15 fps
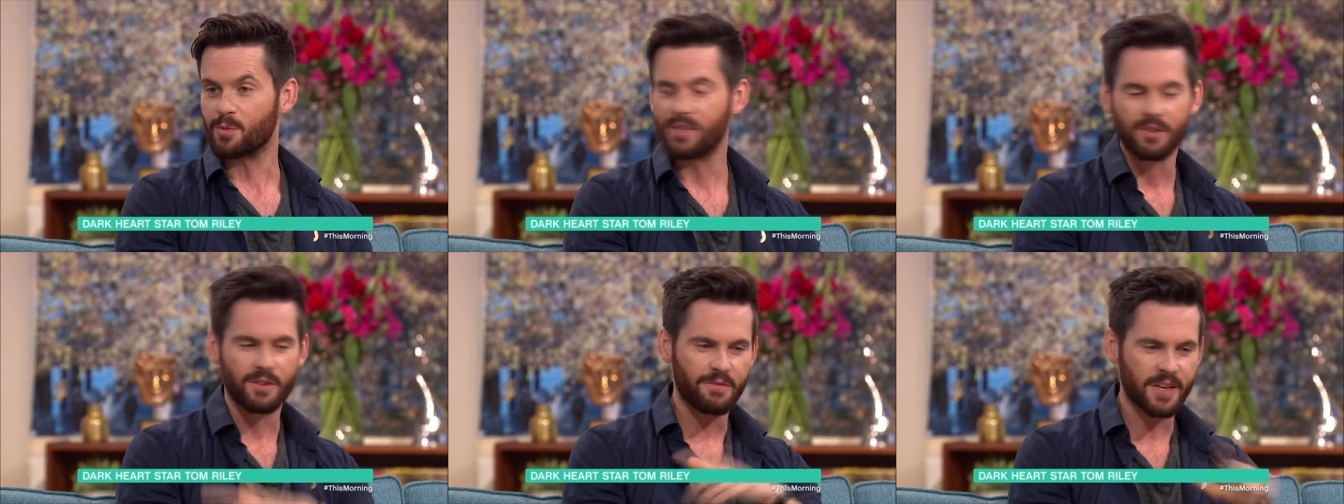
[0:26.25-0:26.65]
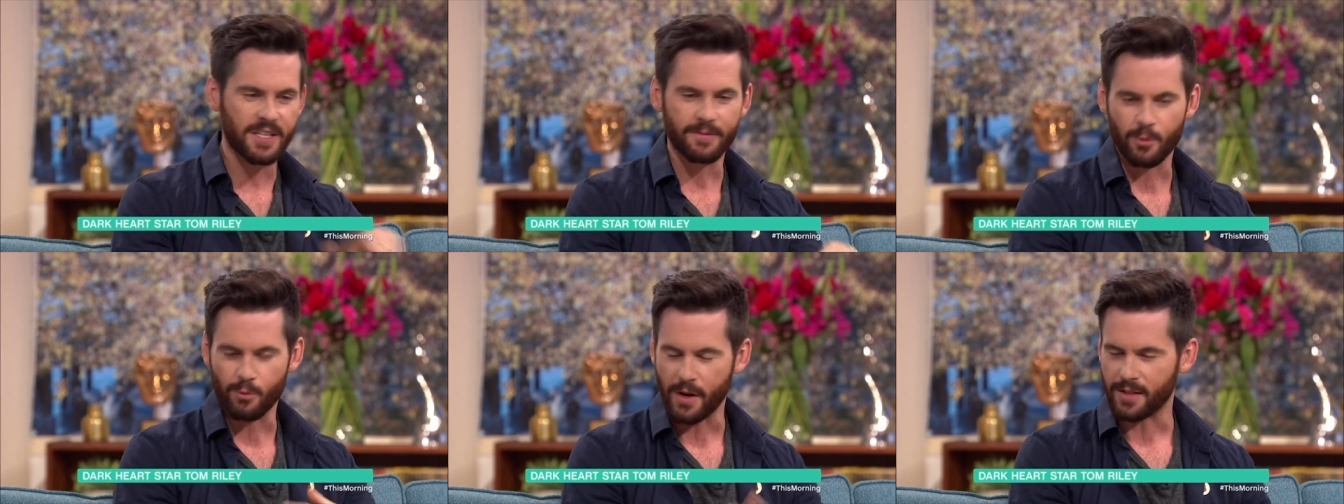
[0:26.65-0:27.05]
We're doing the
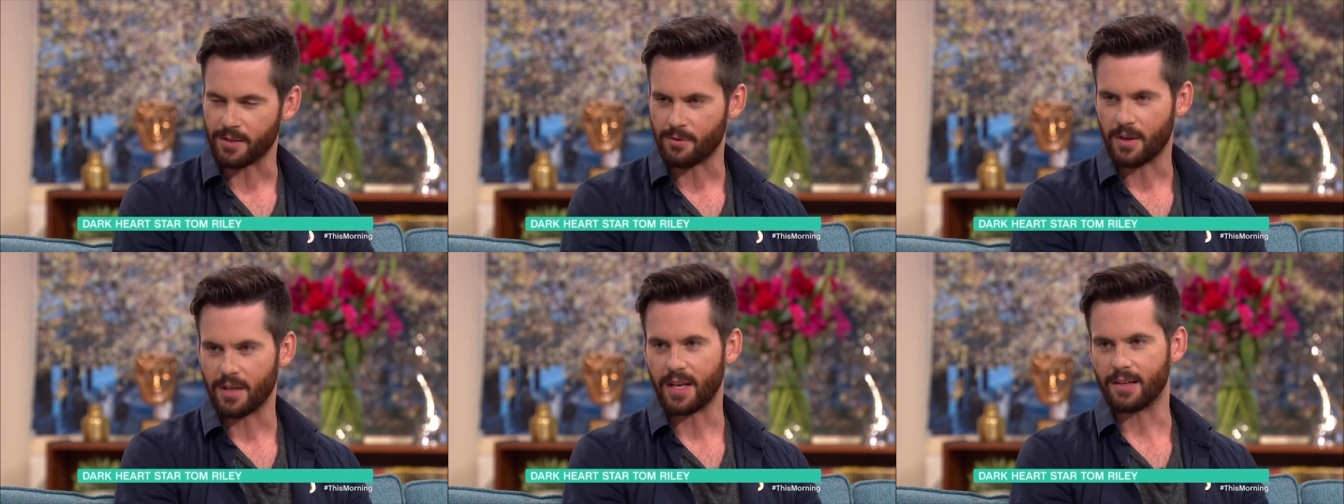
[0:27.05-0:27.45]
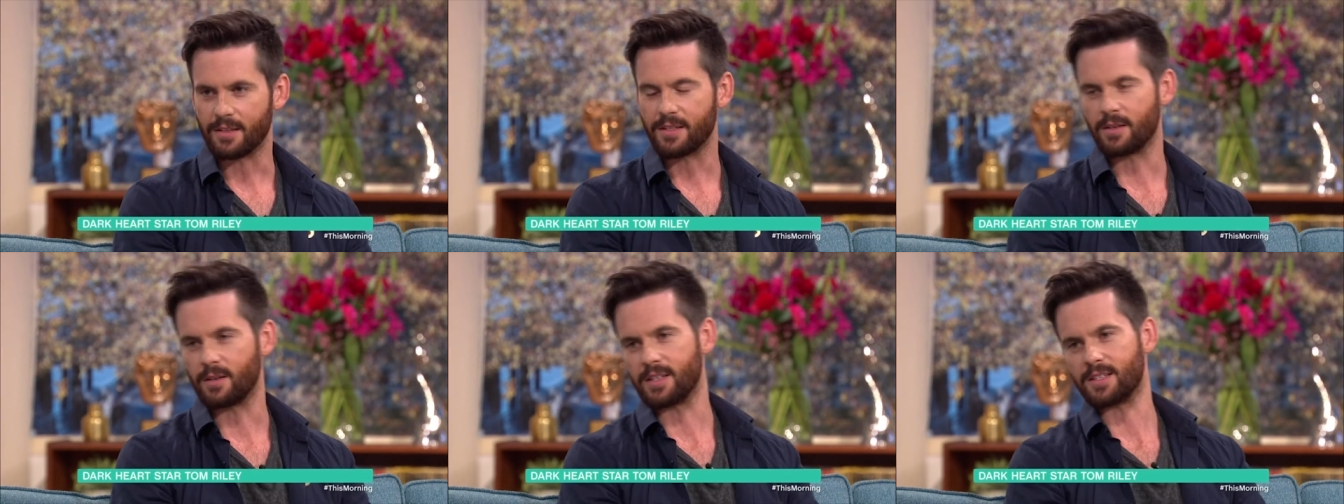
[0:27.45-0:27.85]
festival rounds right now,
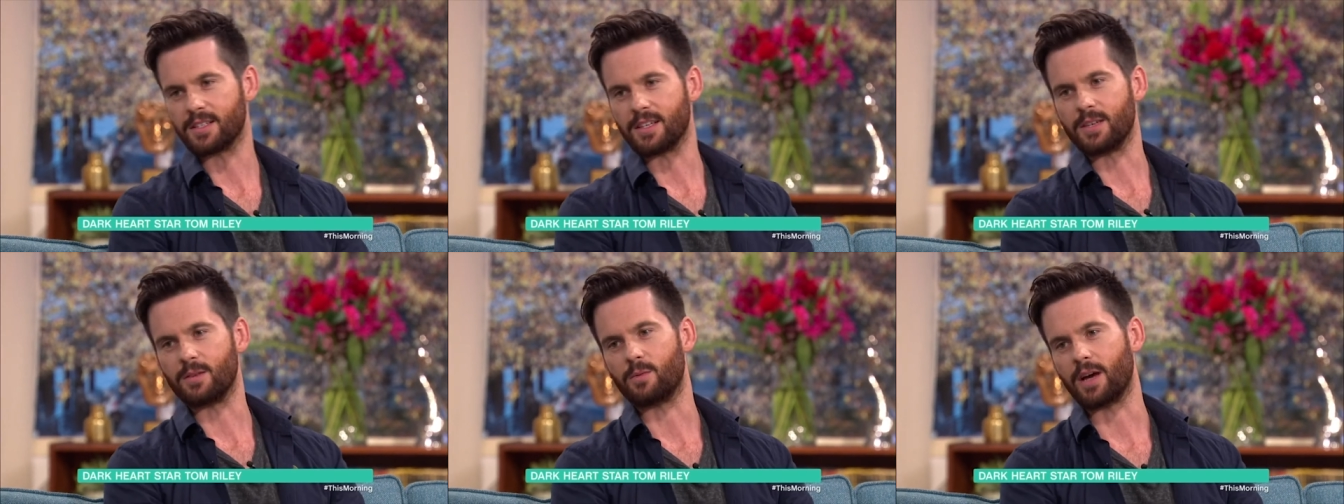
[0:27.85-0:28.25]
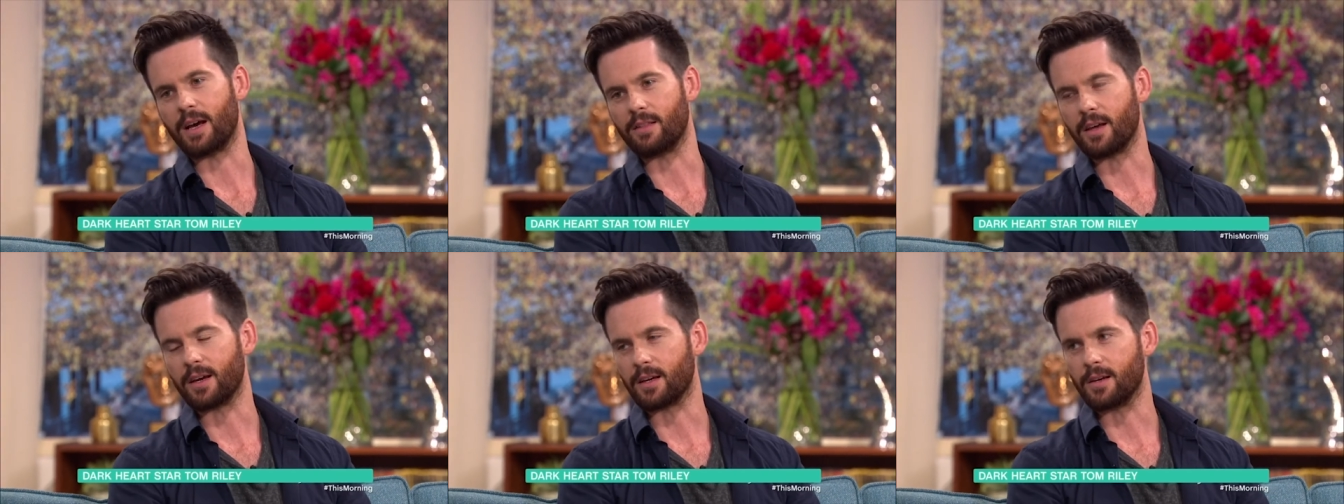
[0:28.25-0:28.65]
so let's see
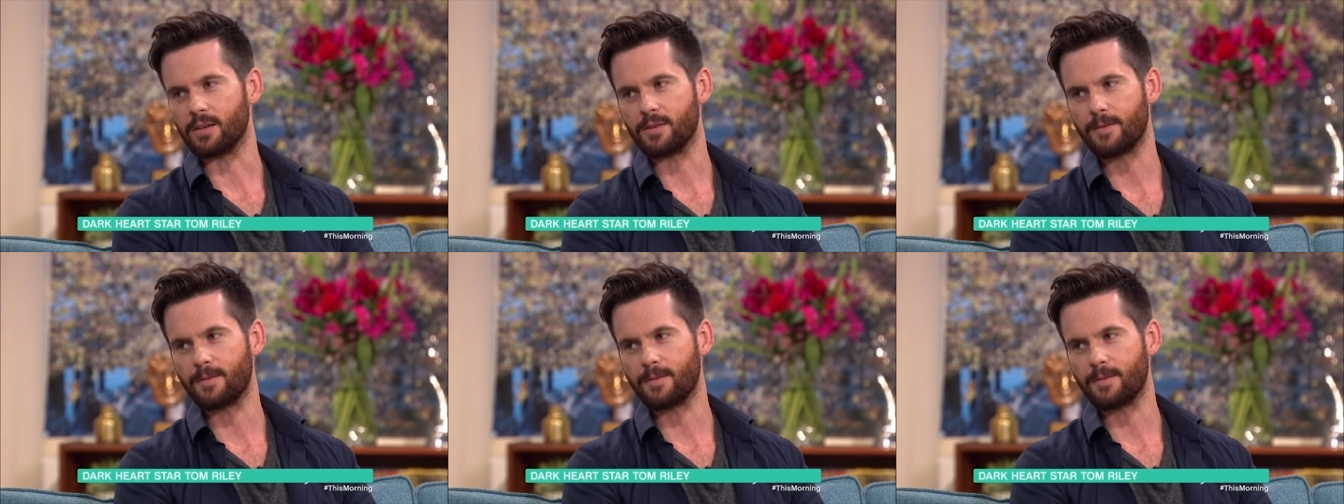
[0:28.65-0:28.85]
how that goes.